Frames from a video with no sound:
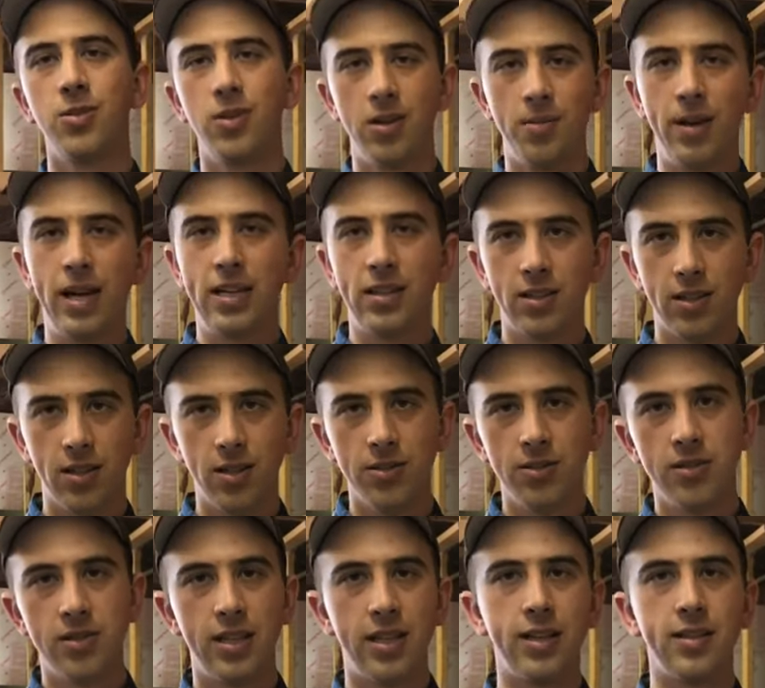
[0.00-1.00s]
who want to make their own
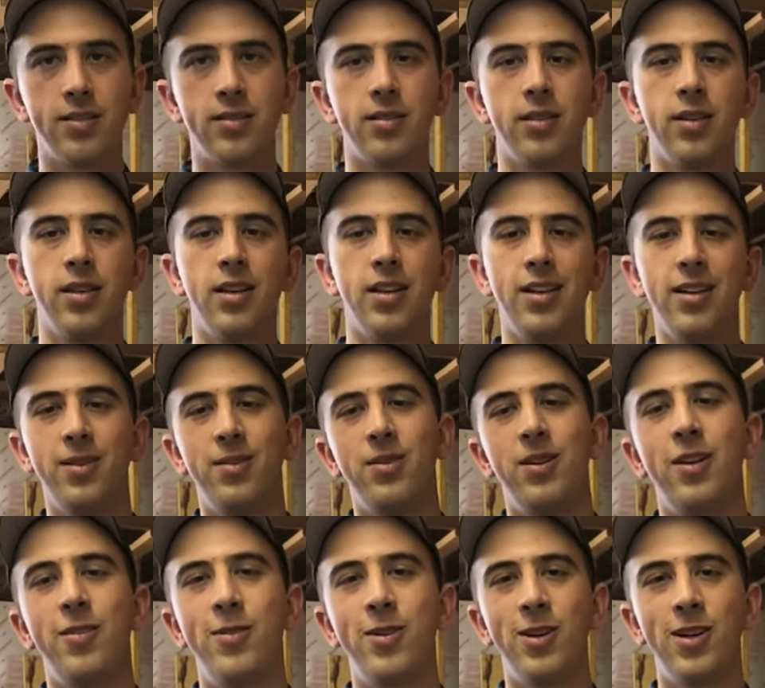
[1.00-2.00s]
sticks
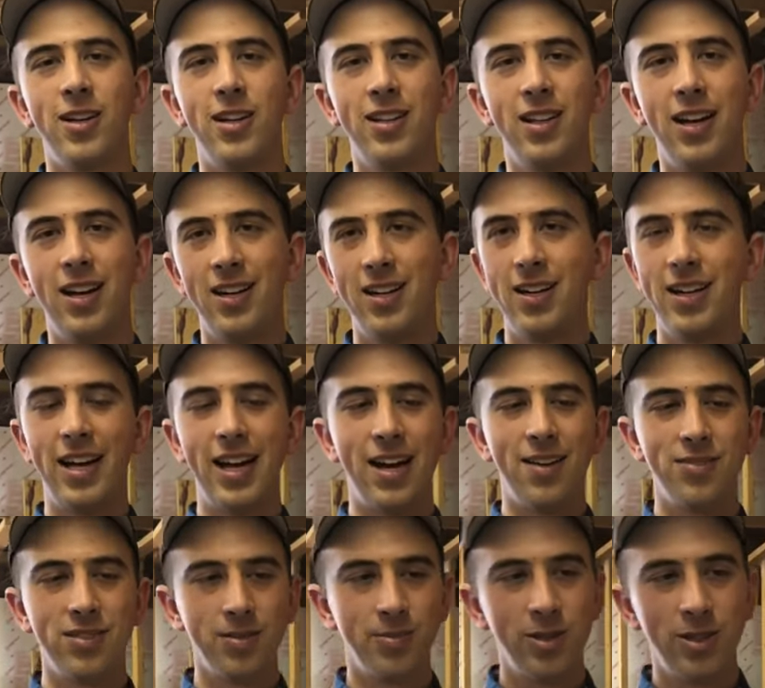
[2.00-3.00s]
if you're inclined and
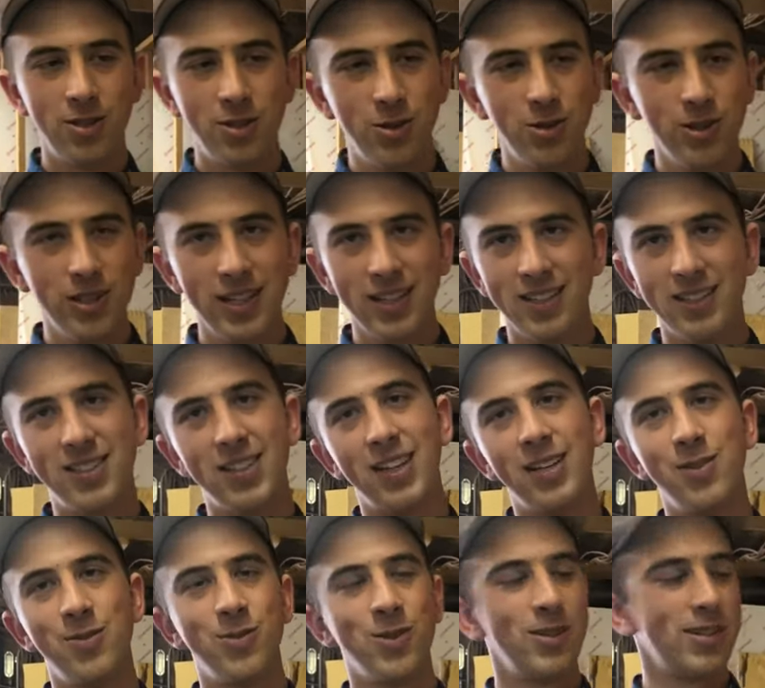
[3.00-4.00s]
have some of the tooling and
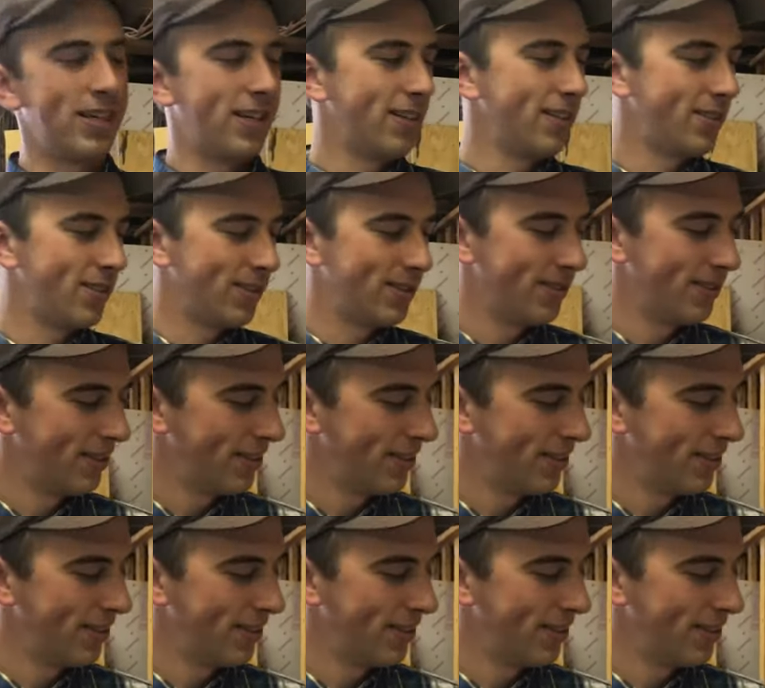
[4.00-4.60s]
such for that. So,